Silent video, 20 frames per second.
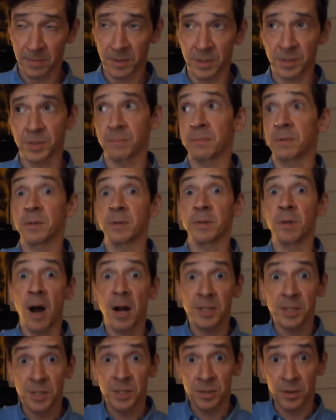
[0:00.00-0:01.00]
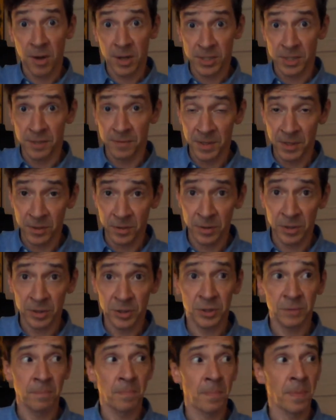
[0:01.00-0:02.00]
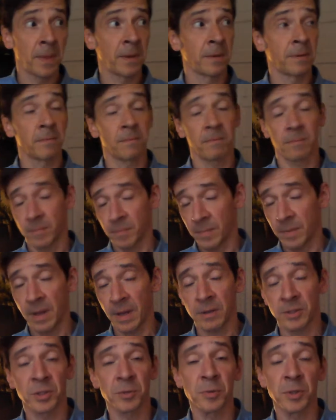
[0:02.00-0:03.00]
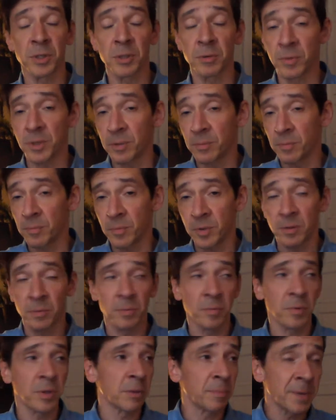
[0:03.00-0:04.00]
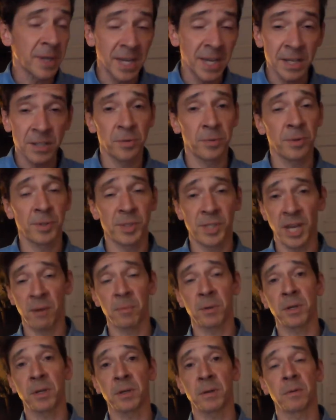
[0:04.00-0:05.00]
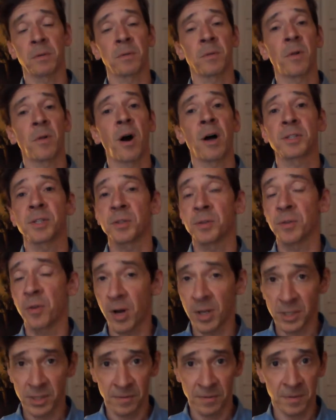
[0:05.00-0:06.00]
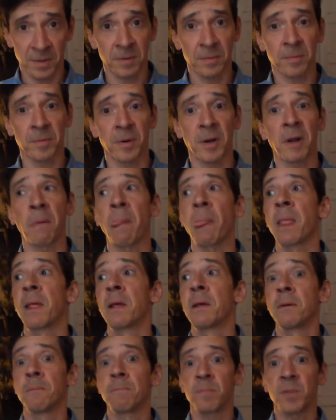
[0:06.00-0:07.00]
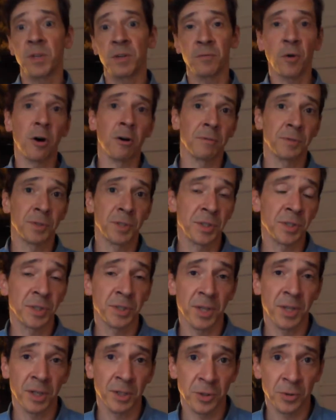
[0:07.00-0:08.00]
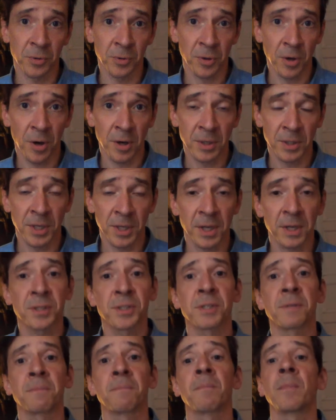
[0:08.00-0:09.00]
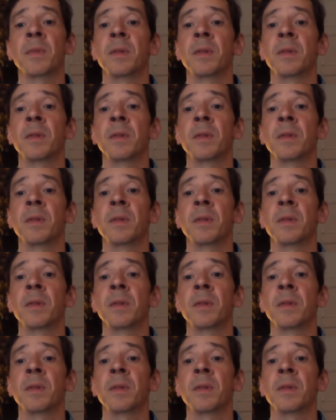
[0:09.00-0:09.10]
There's lots and lots of English. Actually, when you begin to examine it, lots and lots of it, right, involves these intentional contexts.